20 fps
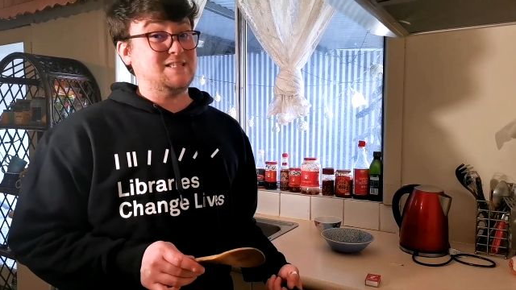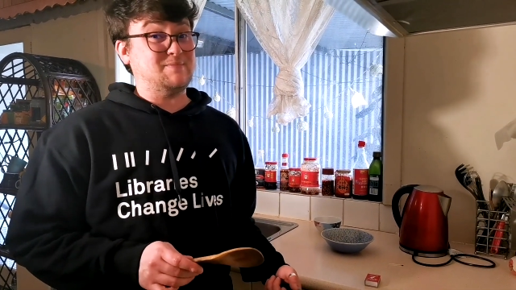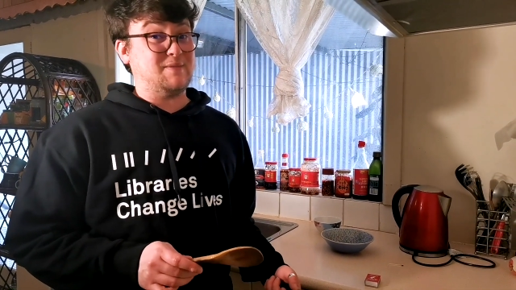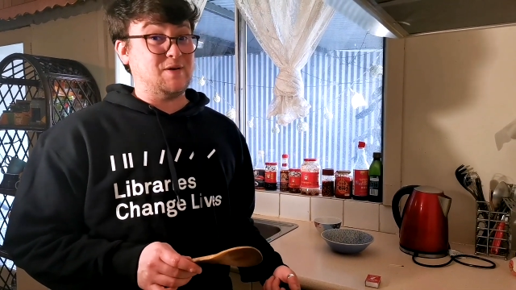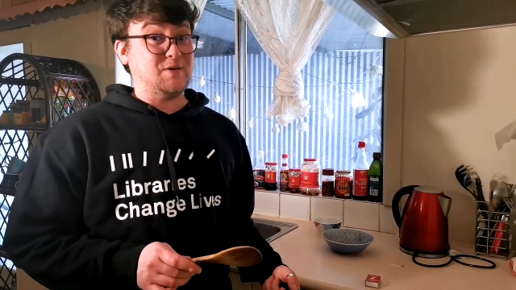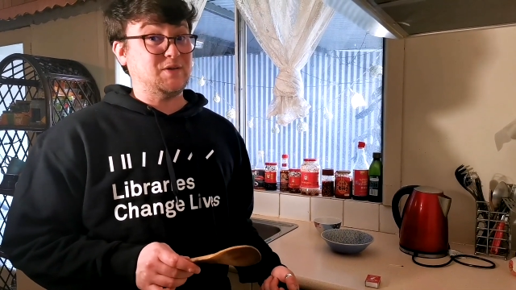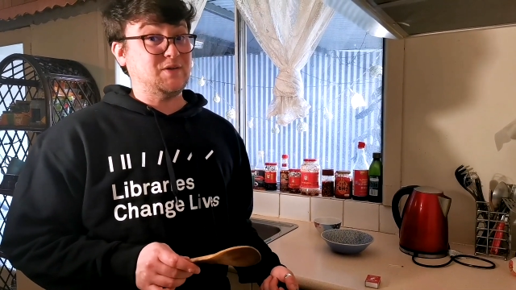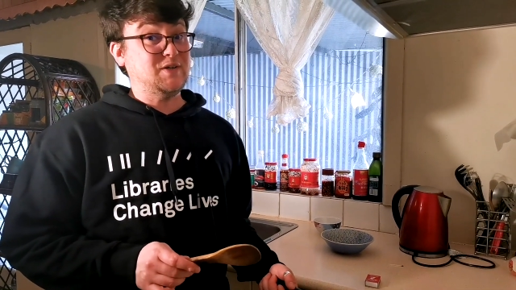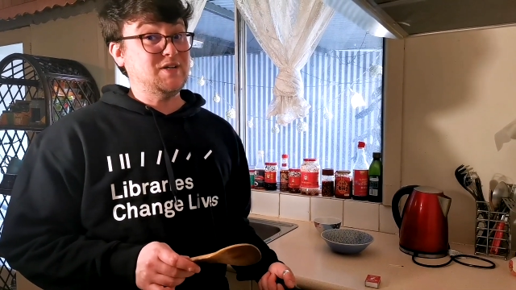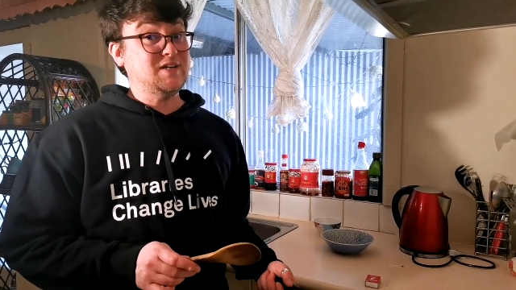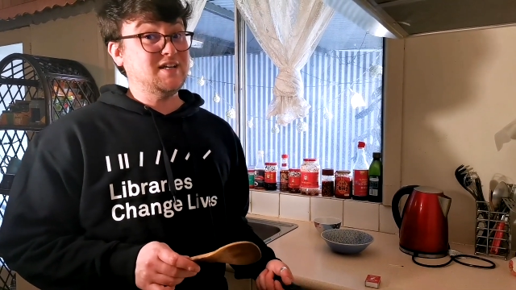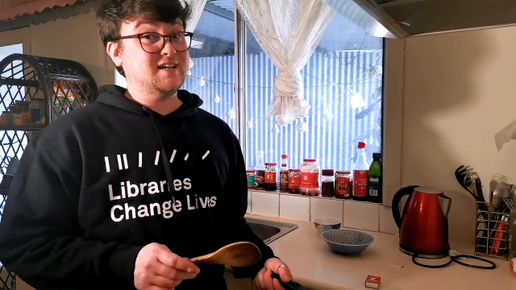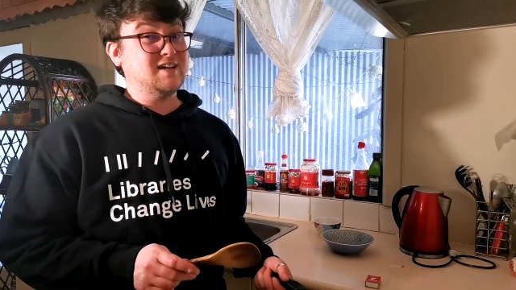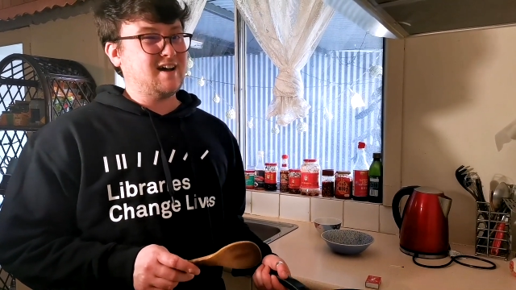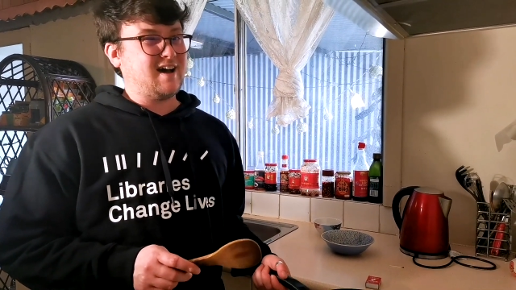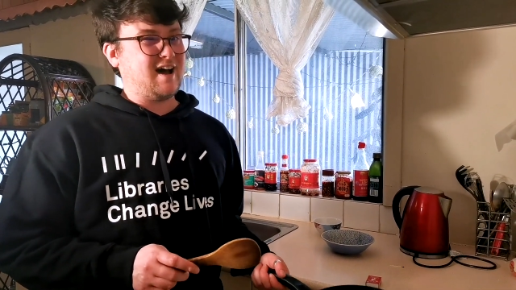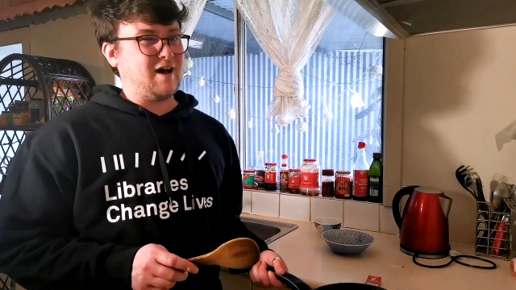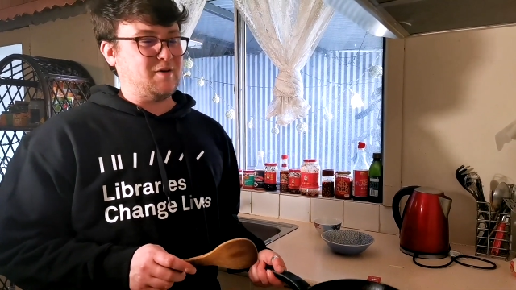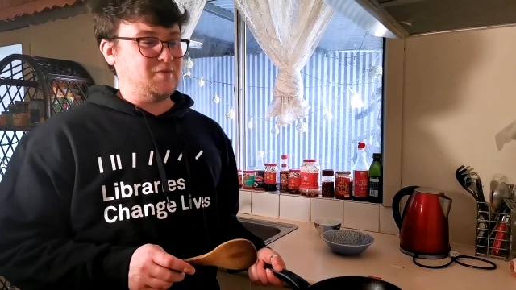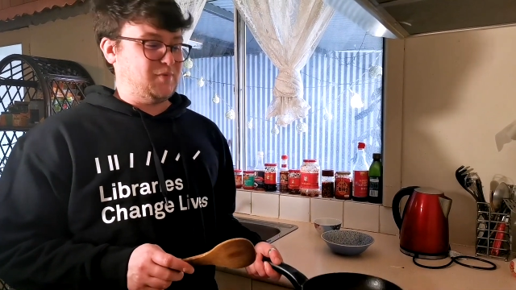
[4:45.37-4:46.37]
smell good,
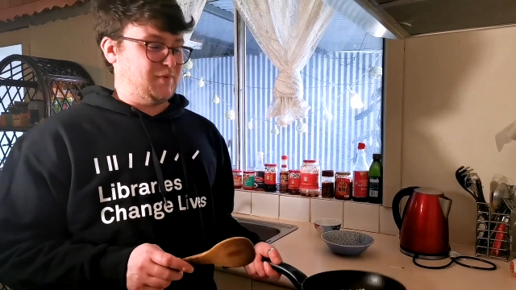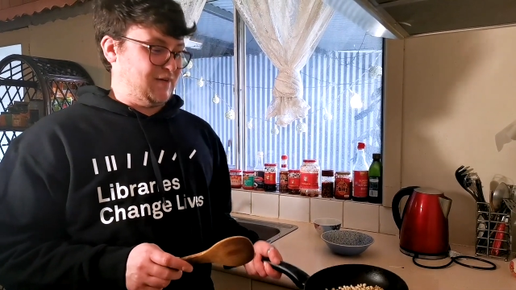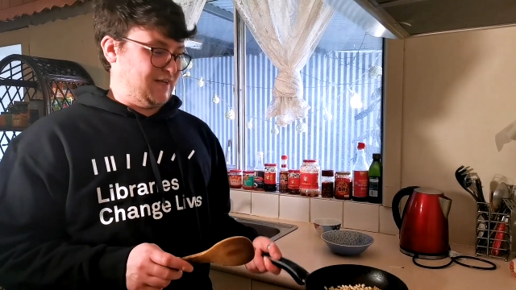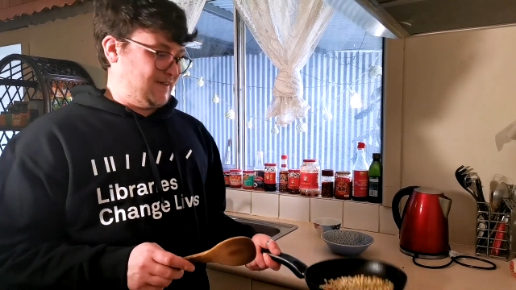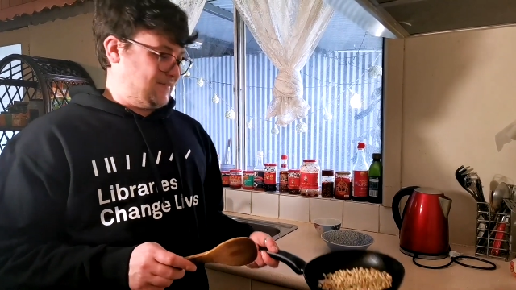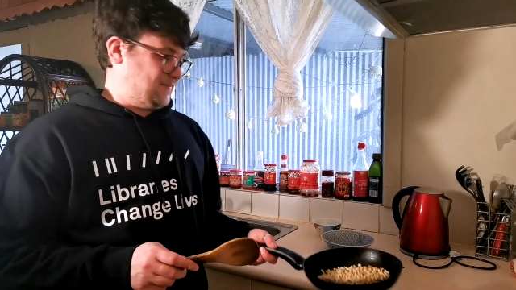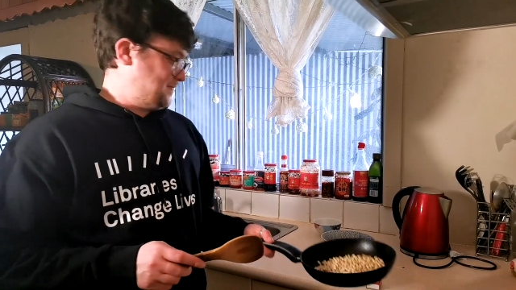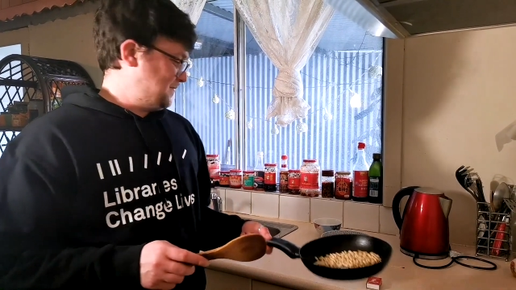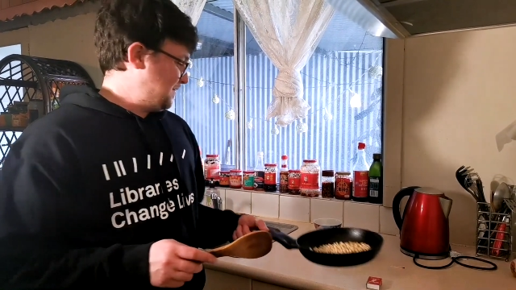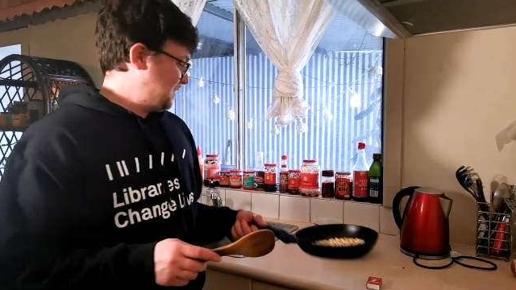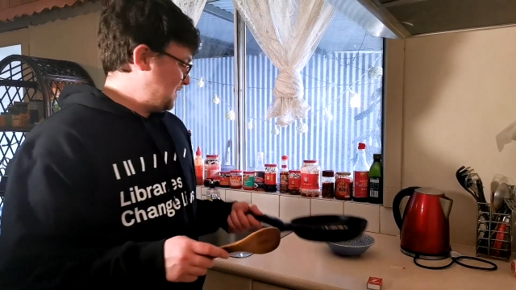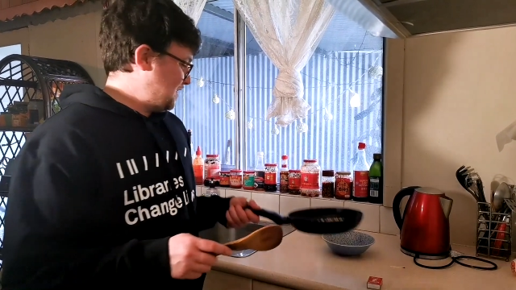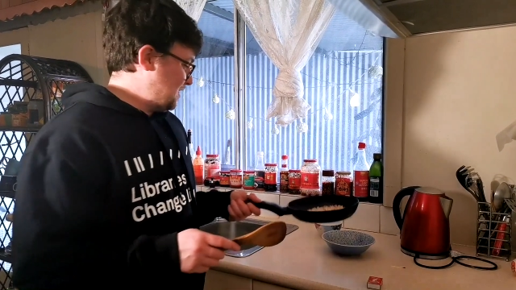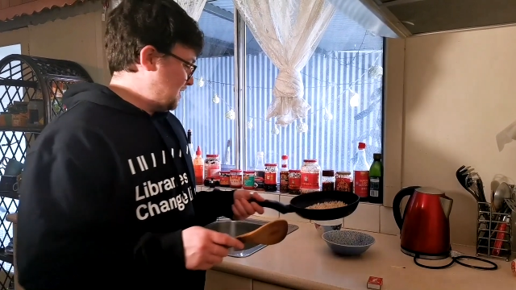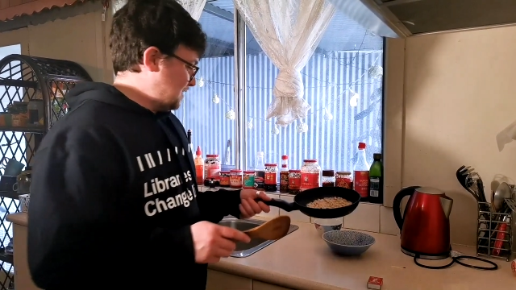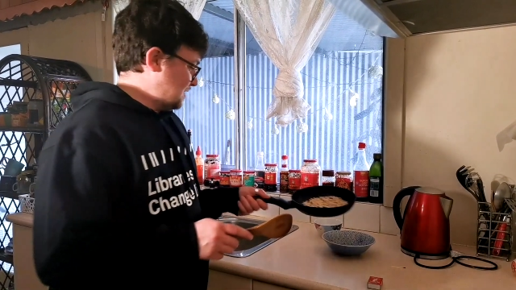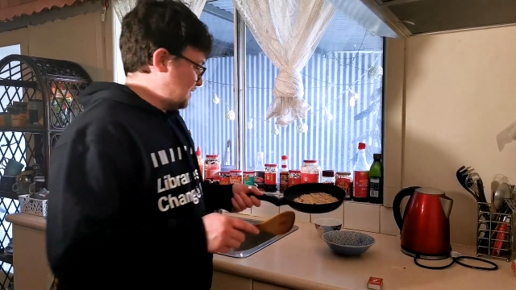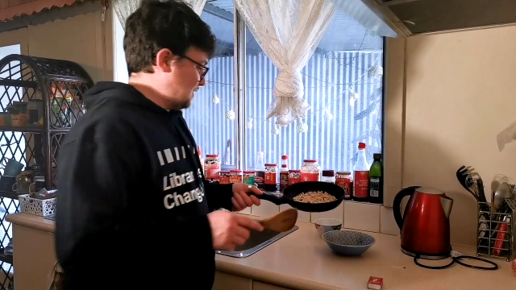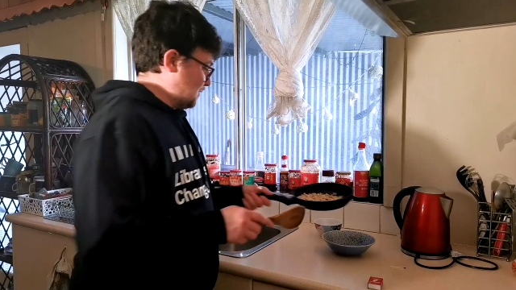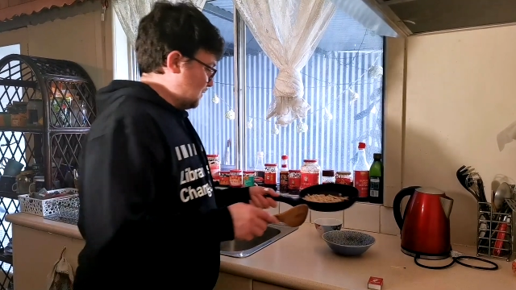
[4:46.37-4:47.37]
I wouldn't.
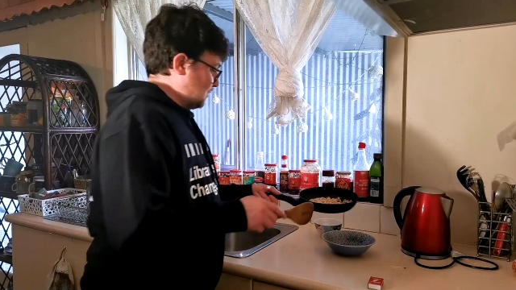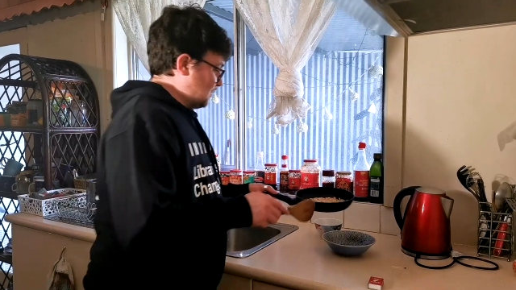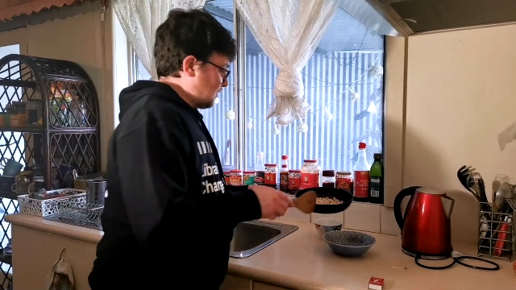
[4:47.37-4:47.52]
So